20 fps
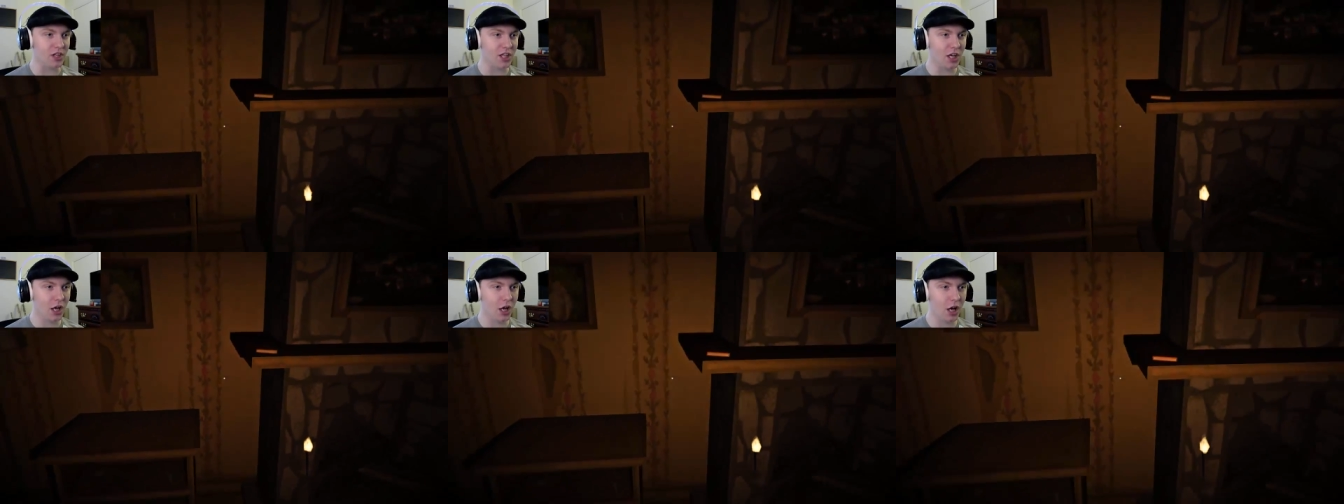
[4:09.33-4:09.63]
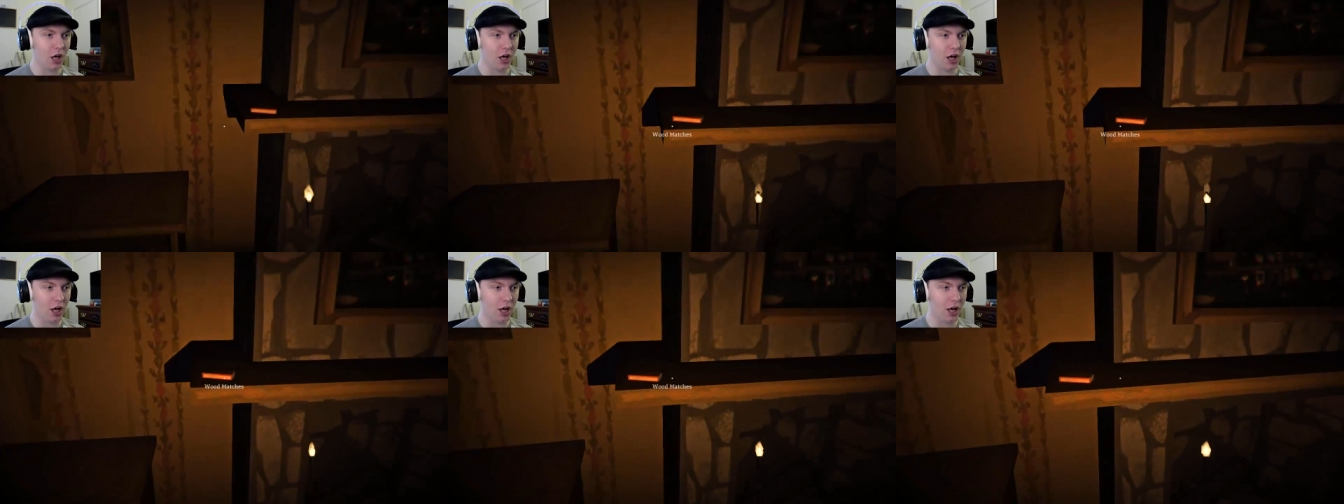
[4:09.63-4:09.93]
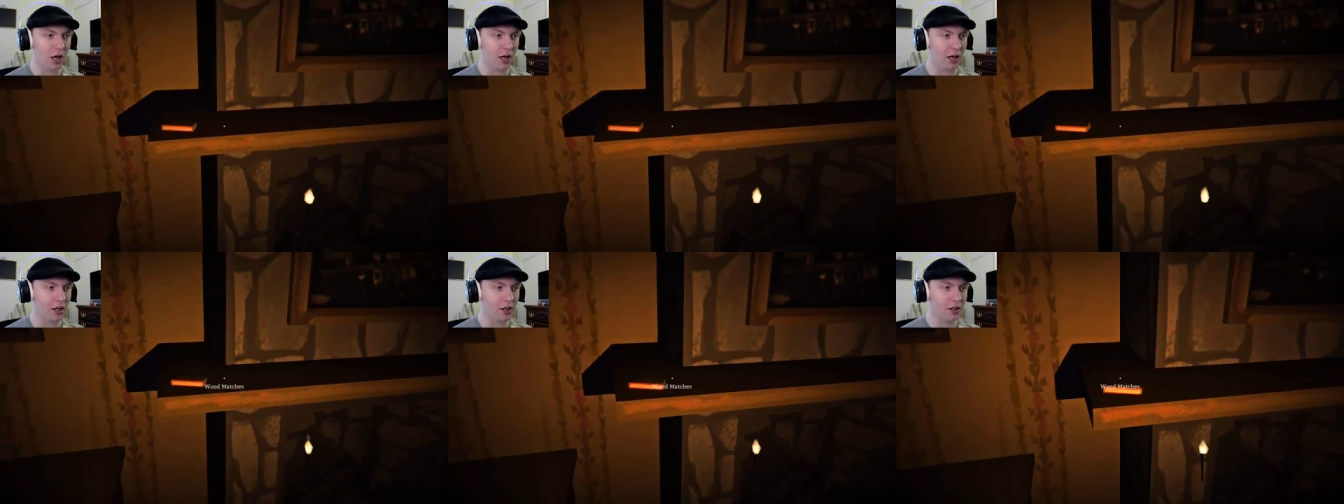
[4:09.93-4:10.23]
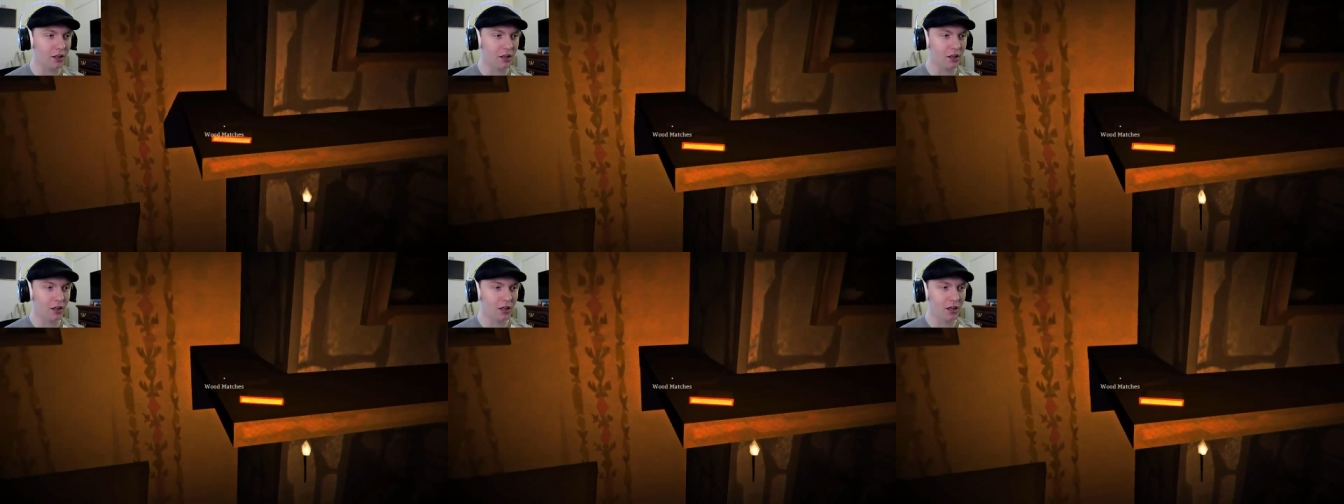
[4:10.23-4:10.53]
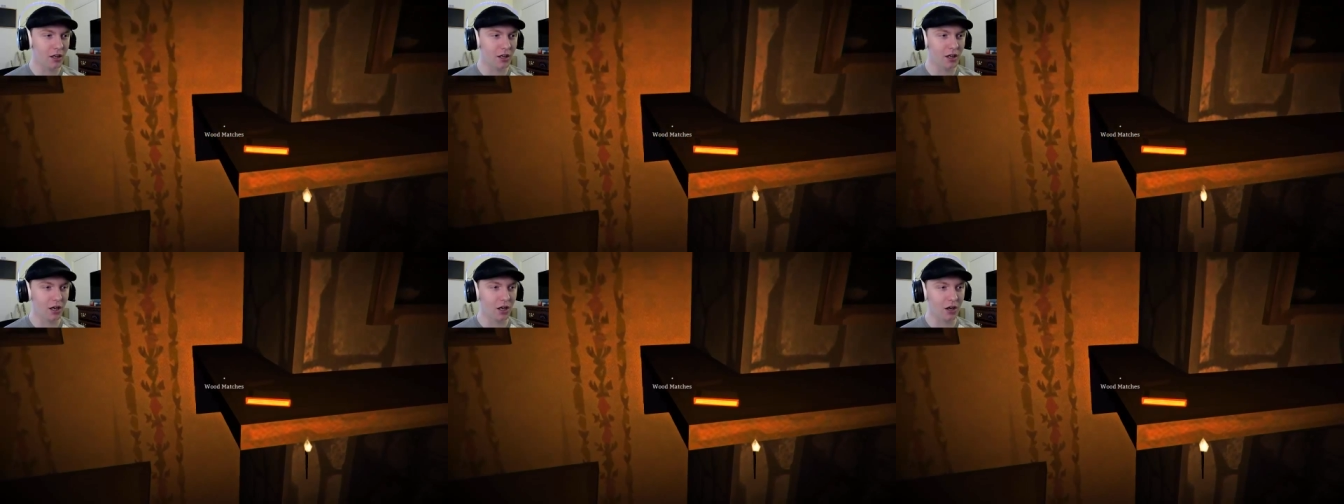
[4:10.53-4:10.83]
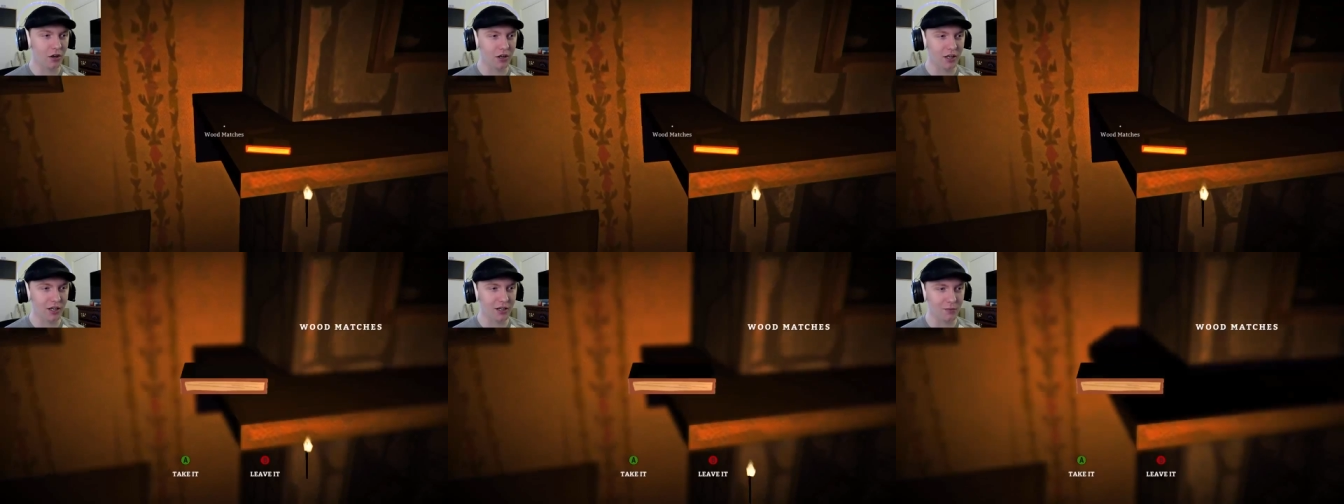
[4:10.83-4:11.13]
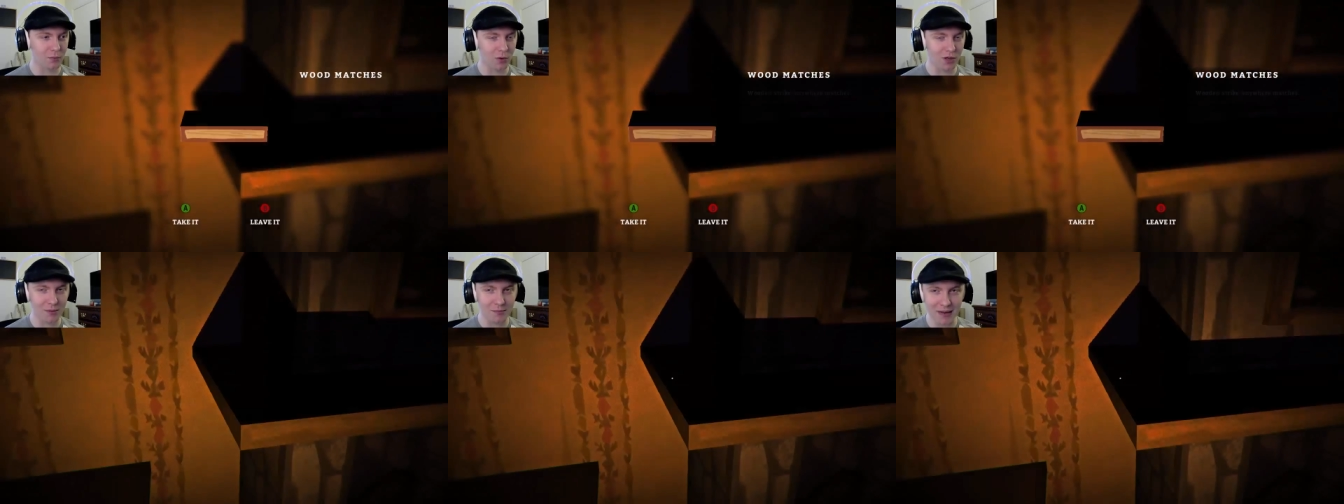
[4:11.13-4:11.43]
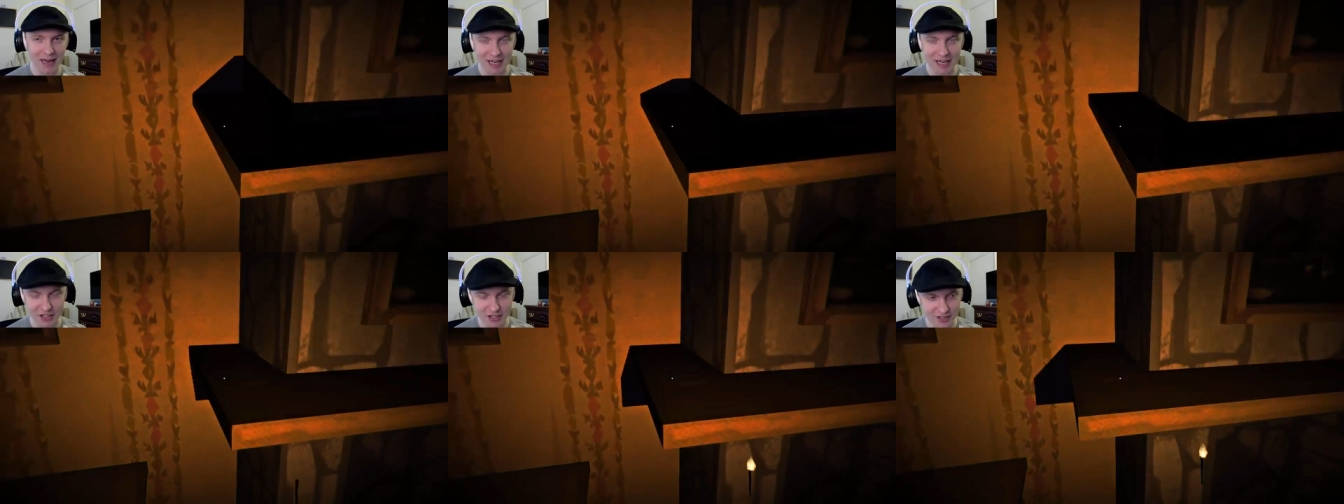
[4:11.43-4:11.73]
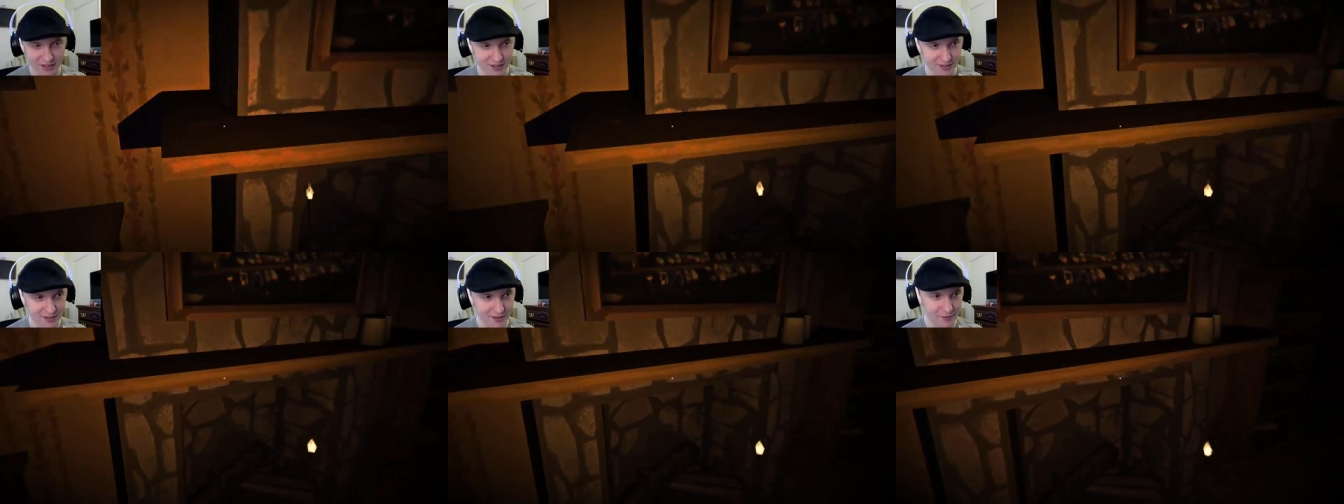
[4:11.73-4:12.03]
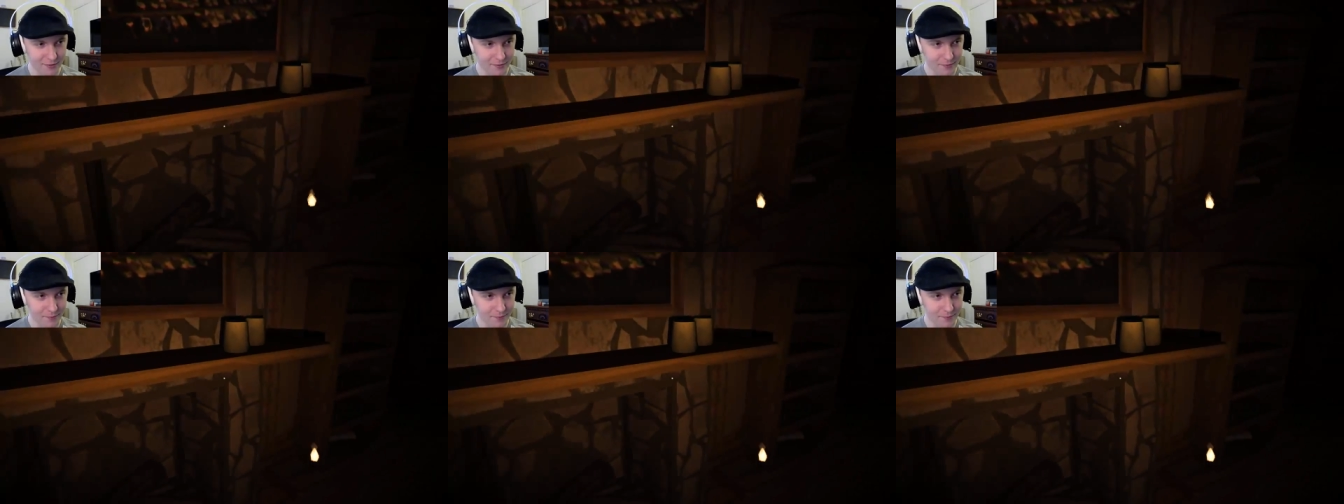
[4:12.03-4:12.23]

Uh. Oh good, wood matches.